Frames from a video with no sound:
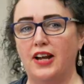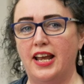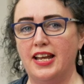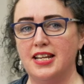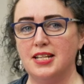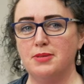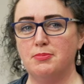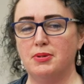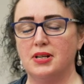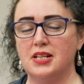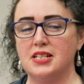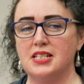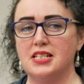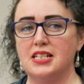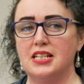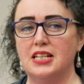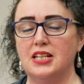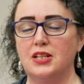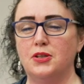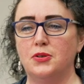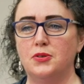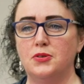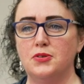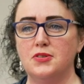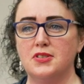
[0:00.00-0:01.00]

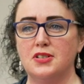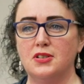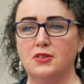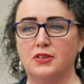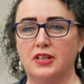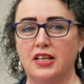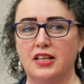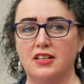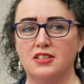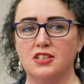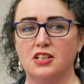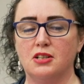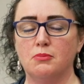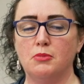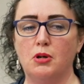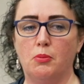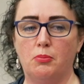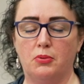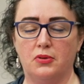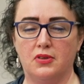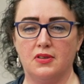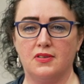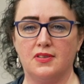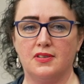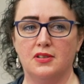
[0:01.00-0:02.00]
anybody who's looking to come
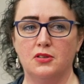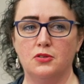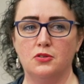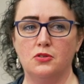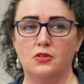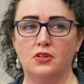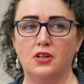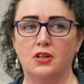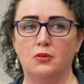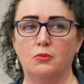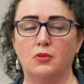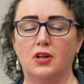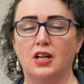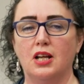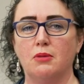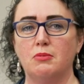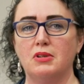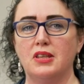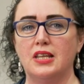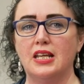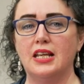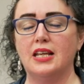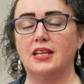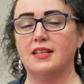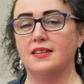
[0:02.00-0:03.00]
up with a slogan what I
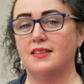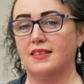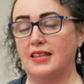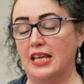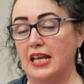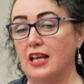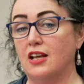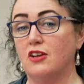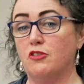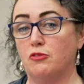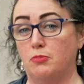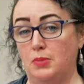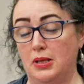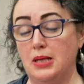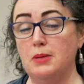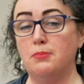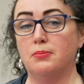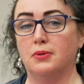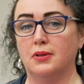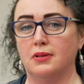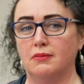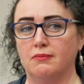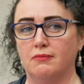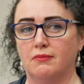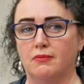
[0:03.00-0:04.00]
would think is think of
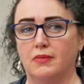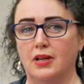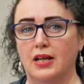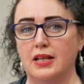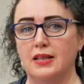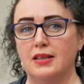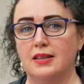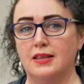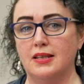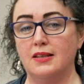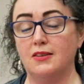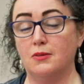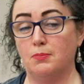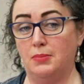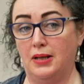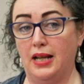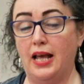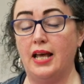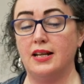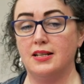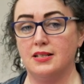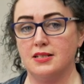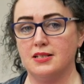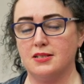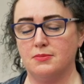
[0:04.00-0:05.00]
people right this
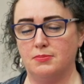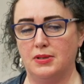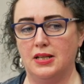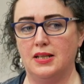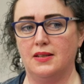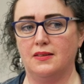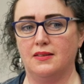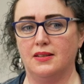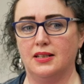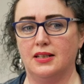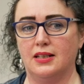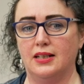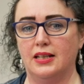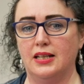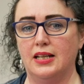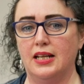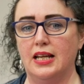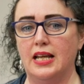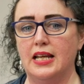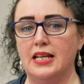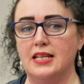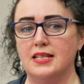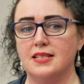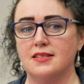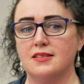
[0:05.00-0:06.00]
planet basically
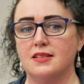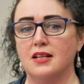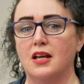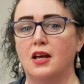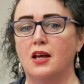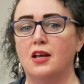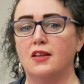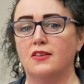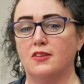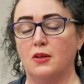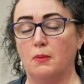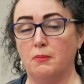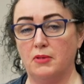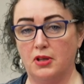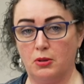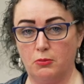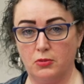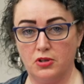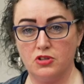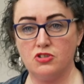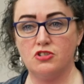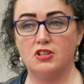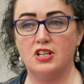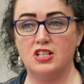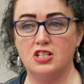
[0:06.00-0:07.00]
is something
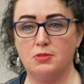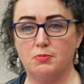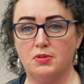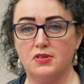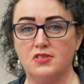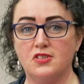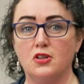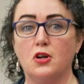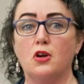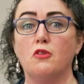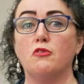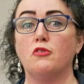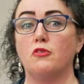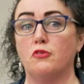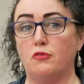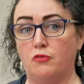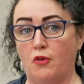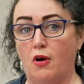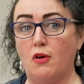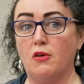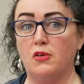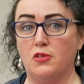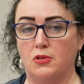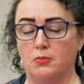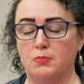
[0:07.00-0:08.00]
we're trying to preserve
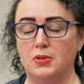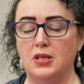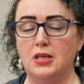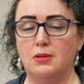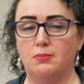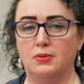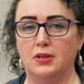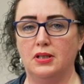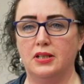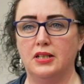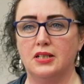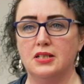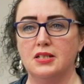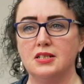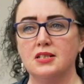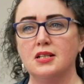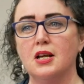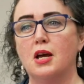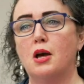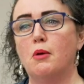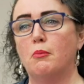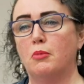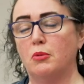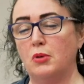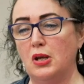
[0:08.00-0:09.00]
for the people in it
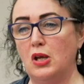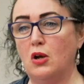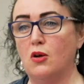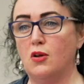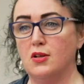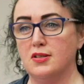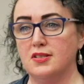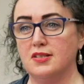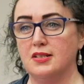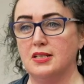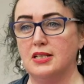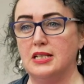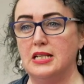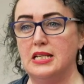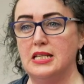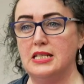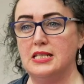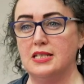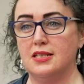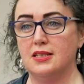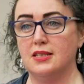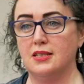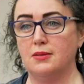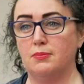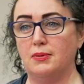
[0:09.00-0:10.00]
but we also need
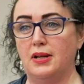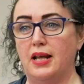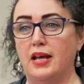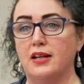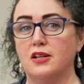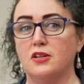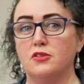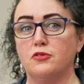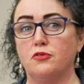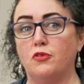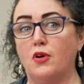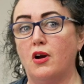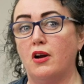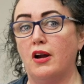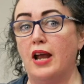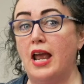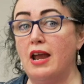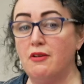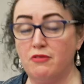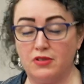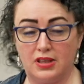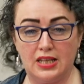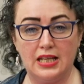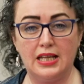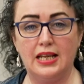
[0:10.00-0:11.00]
the planet for
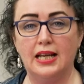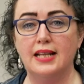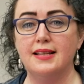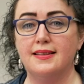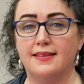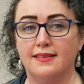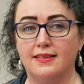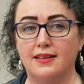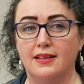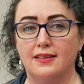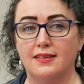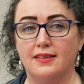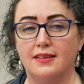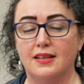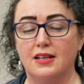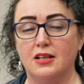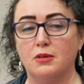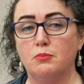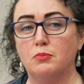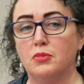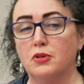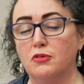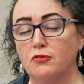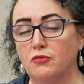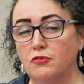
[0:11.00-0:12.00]
everything else that's in
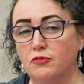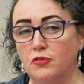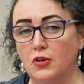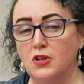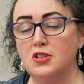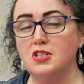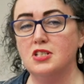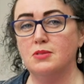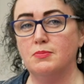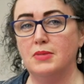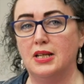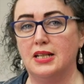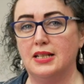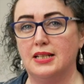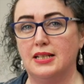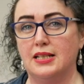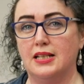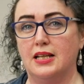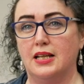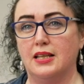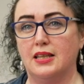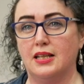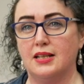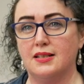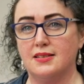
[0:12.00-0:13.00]
it but
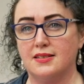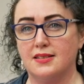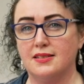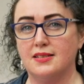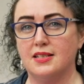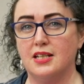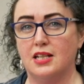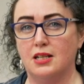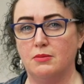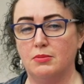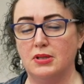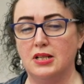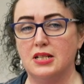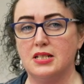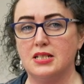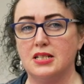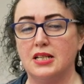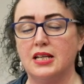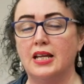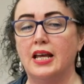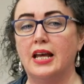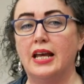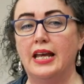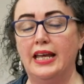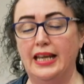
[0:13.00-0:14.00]
fundamentally I think sustainability
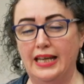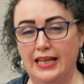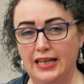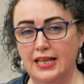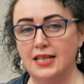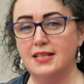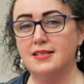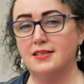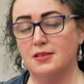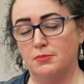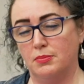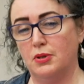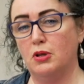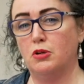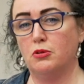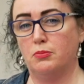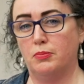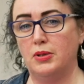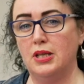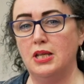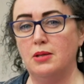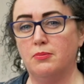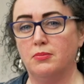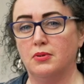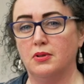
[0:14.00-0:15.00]
disability is about
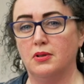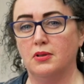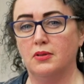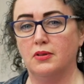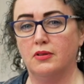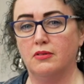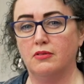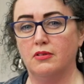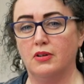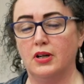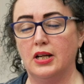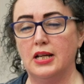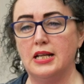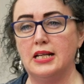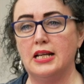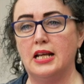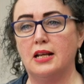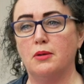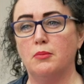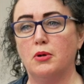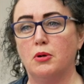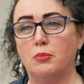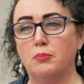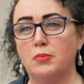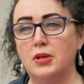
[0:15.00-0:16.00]
people, right?
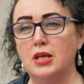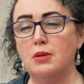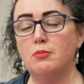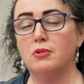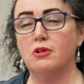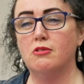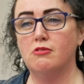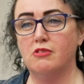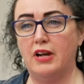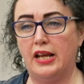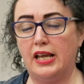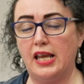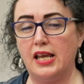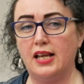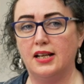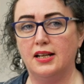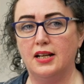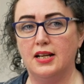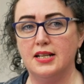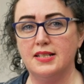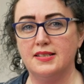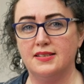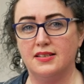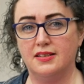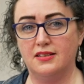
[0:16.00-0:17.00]
And about people
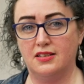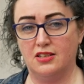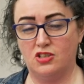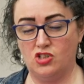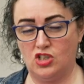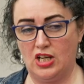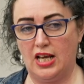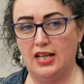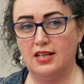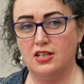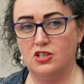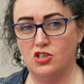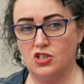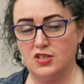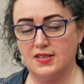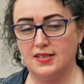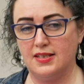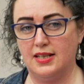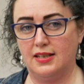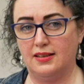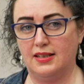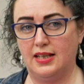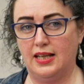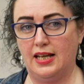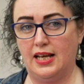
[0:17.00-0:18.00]
recognising the challenges
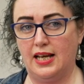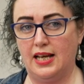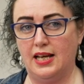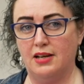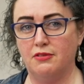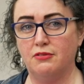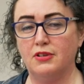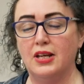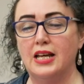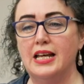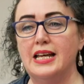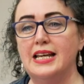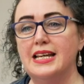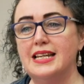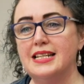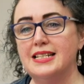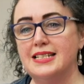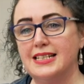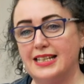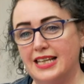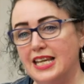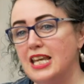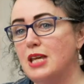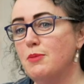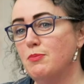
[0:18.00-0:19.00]
that they have
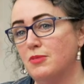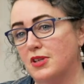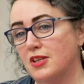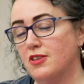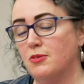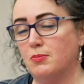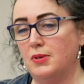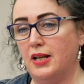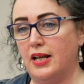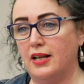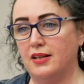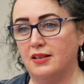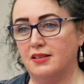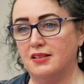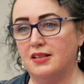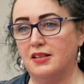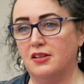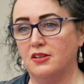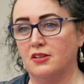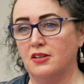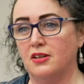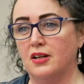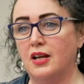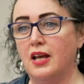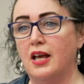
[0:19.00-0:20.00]
to keep this planet
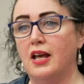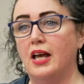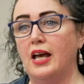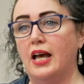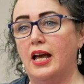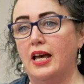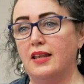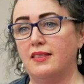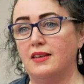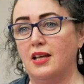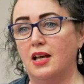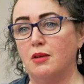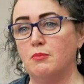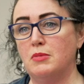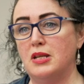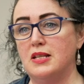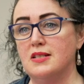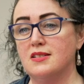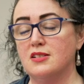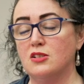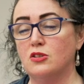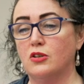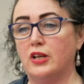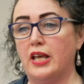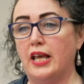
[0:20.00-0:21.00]
here. And that
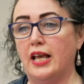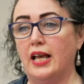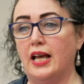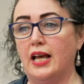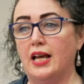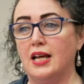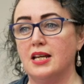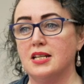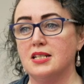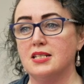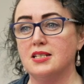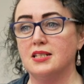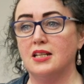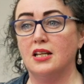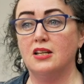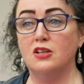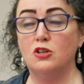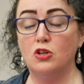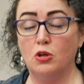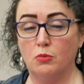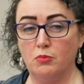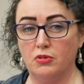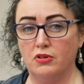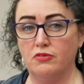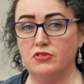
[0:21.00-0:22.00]
means looking at a
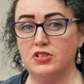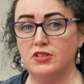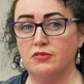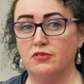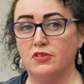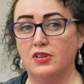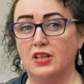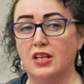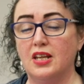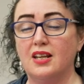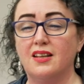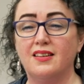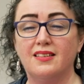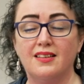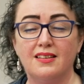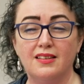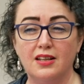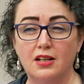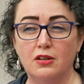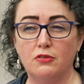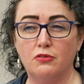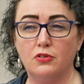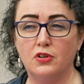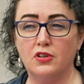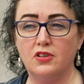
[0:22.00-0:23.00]
number of different things. And
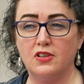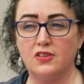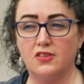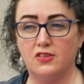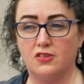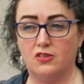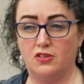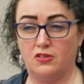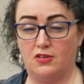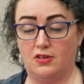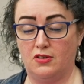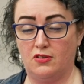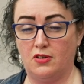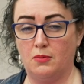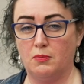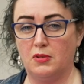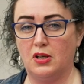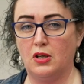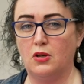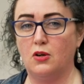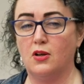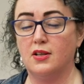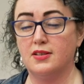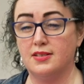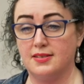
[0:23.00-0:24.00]
therefore, there's
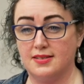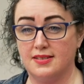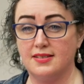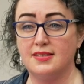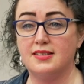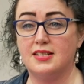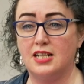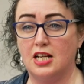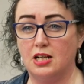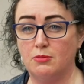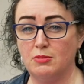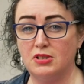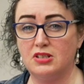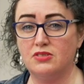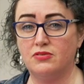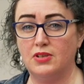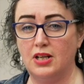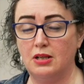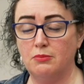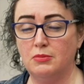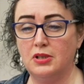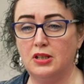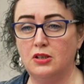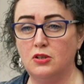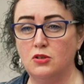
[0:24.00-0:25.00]
something called the Sustainable
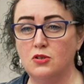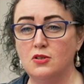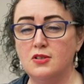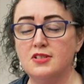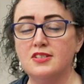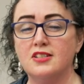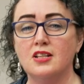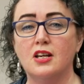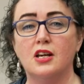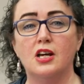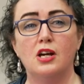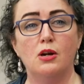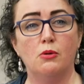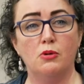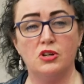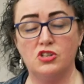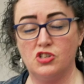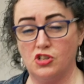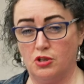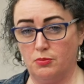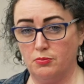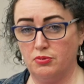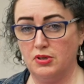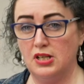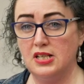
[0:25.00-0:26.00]
Development Goals,
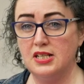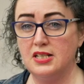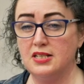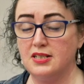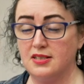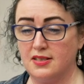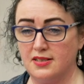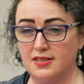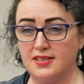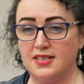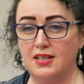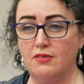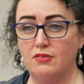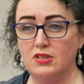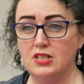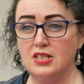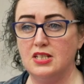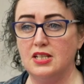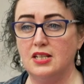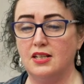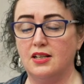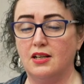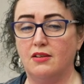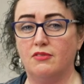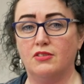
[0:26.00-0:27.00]
which are brilliant. There's
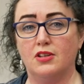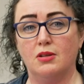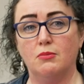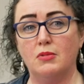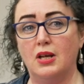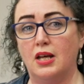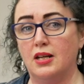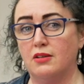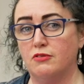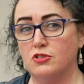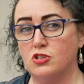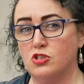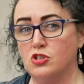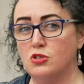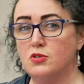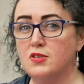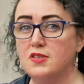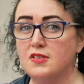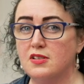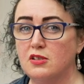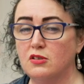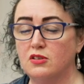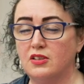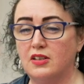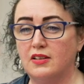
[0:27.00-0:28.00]
17 of them. And if
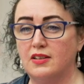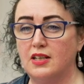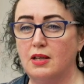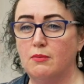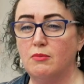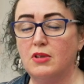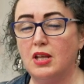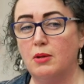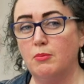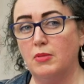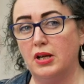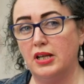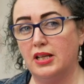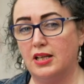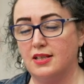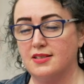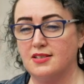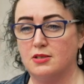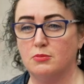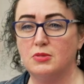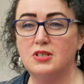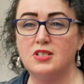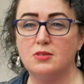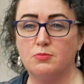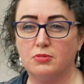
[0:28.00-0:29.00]
students looked at them, they might get
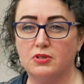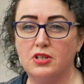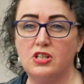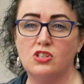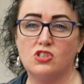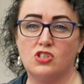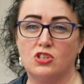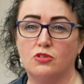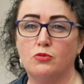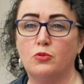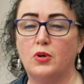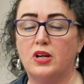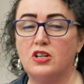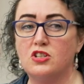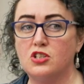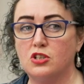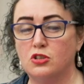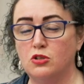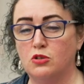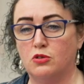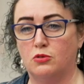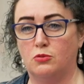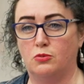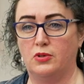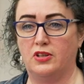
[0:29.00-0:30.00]
some inspiration of where to
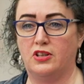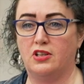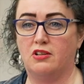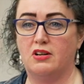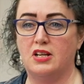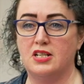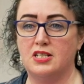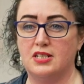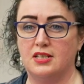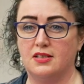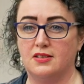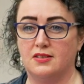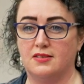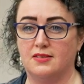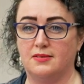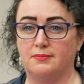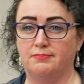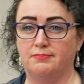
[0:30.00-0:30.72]
go with their ideas.